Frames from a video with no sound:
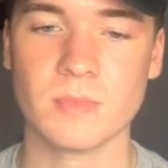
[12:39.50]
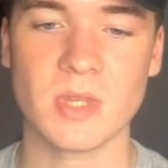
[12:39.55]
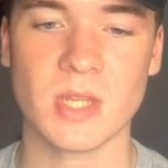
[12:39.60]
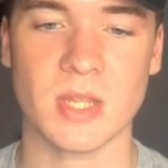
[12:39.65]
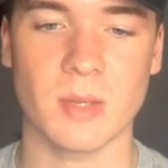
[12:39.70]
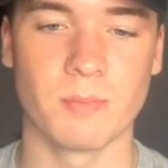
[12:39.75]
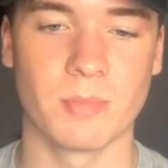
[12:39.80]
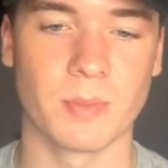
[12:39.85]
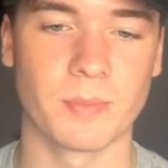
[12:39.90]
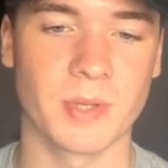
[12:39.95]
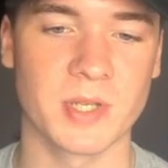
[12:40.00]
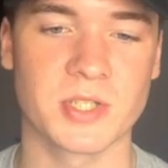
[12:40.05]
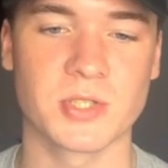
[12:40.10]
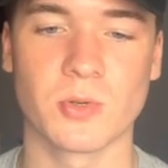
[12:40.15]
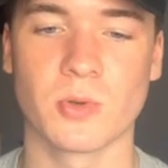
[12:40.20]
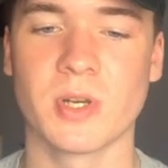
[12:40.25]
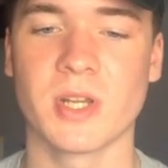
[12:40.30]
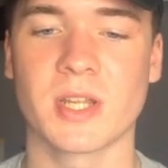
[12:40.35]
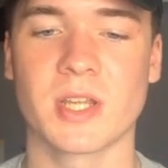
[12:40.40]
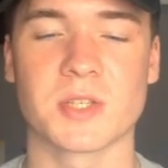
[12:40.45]
But
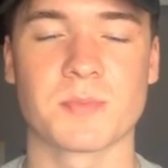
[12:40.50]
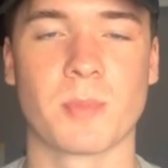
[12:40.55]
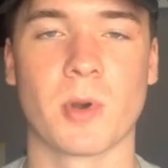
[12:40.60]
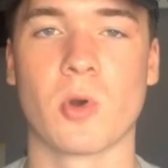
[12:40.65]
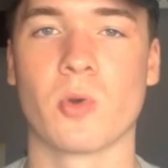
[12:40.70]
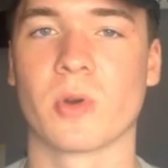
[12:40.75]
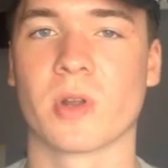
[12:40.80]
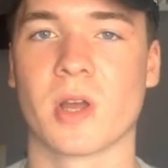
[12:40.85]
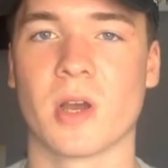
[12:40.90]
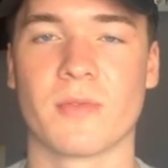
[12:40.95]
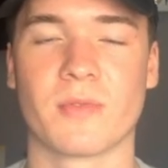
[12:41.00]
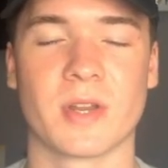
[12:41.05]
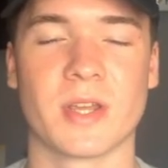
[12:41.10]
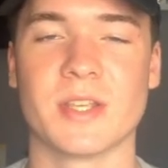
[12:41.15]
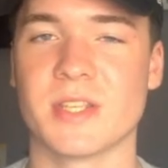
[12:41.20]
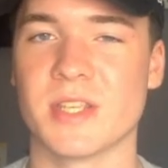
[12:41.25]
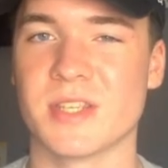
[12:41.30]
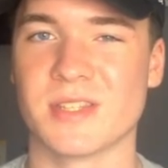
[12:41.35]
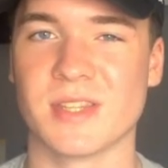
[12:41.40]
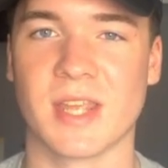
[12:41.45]
Bastoni gets ball
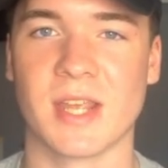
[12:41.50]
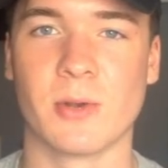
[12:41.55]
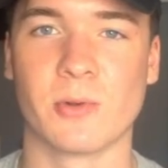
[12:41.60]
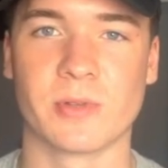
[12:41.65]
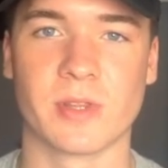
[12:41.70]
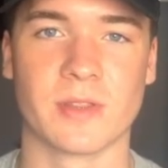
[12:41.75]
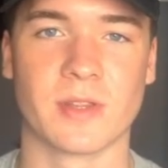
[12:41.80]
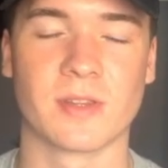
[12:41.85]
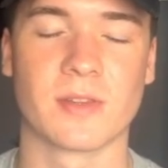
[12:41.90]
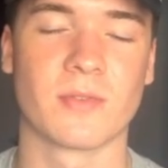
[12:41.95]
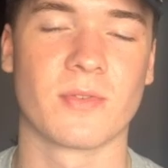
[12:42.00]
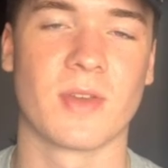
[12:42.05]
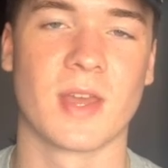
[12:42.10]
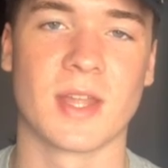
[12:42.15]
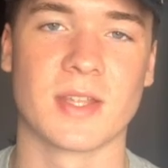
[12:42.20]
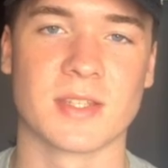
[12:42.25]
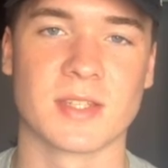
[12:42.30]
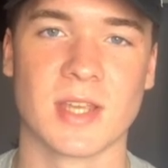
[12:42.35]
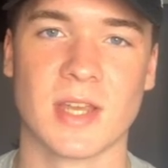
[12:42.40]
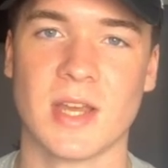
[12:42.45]
recoveries, he's nailed in the
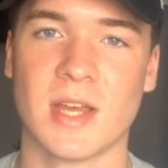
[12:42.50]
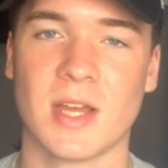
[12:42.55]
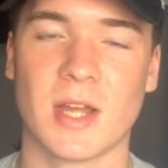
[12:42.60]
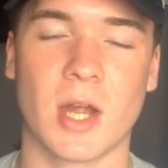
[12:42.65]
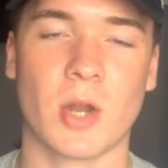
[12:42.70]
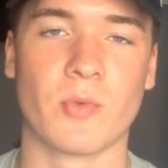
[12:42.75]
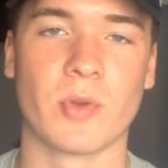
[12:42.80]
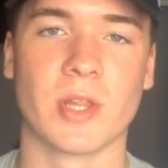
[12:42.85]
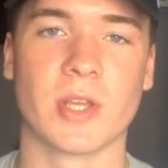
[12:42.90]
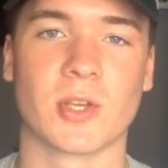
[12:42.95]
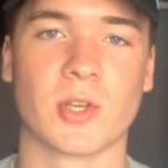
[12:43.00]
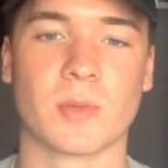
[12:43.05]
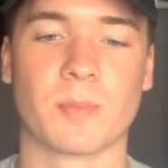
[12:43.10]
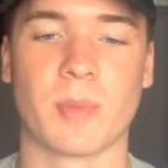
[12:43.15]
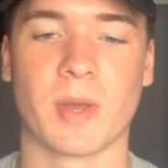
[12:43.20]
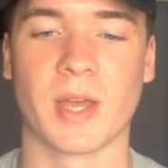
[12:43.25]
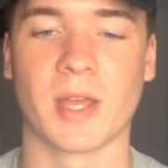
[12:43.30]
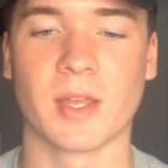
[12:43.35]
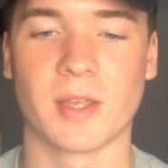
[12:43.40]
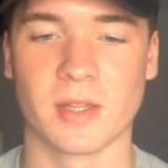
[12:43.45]
defence, a really good
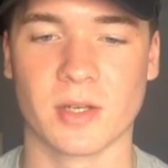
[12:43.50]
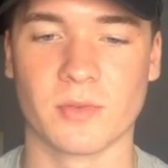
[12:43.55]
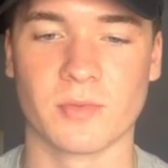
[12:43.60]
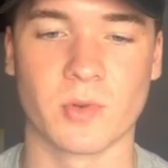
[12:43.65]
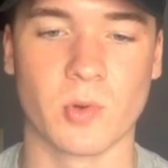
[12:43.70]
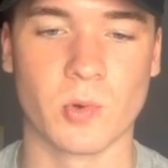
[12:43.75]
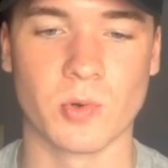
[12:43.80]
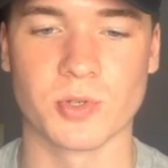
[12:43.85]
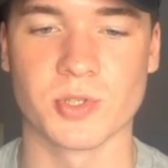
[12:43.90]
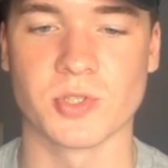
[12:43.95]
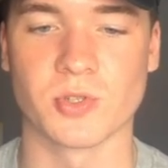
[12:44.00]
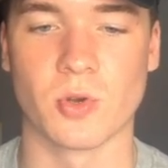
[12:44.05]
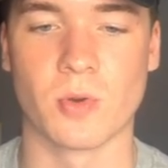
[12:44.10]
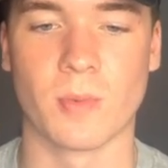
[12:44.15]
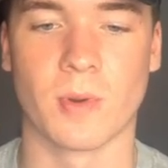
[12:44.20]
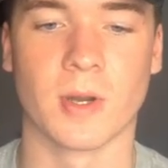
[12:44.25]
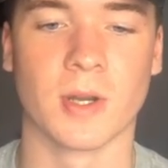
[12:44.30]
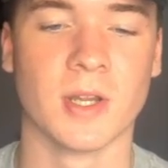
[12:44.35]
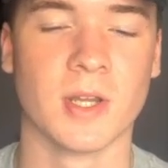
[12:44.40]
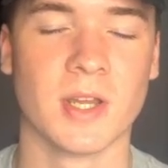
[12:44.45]
pick, and of course
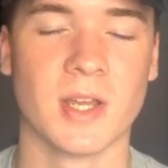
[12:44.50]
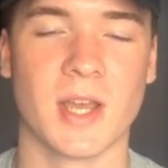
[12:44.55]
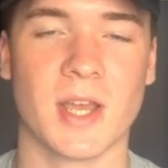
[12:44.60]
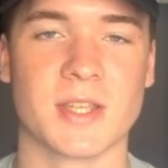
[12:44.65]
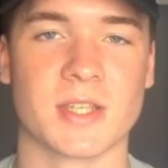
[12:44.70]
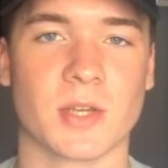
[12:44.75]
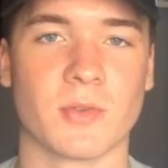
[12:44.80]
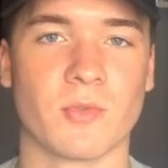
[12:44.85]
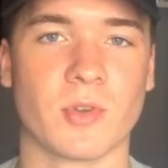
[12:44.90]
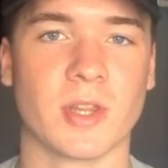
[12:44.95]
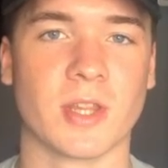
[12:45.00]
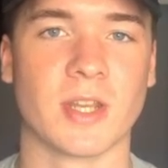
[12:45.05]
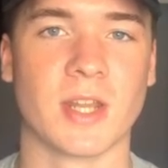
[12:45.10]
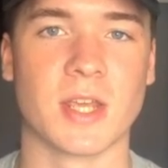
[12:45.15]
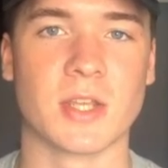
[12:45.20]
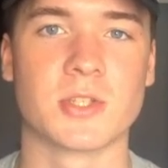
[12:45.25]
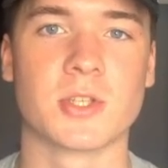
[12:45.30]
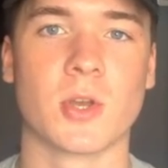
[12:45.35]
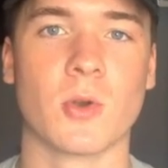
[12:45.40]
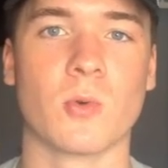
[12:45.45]
Sommer is a really
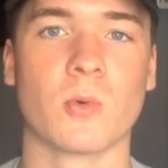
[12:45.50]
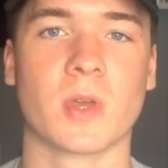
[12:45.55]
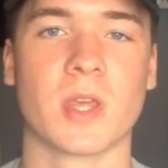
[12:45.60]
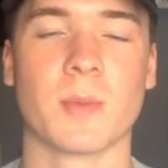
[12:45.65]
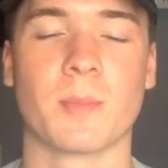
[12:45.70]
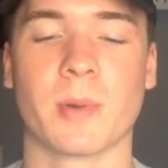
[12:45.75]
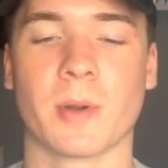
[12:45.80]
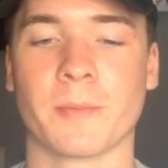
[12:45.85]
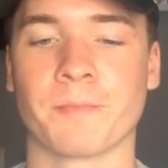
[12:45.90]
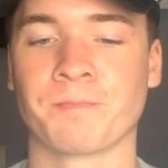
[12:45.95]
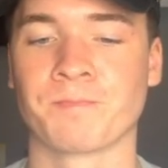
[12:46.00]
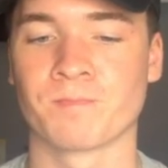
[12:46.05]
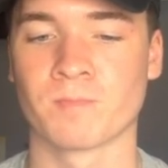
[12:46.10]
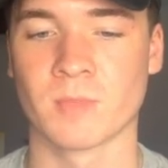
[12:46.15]
nice goalkeeper.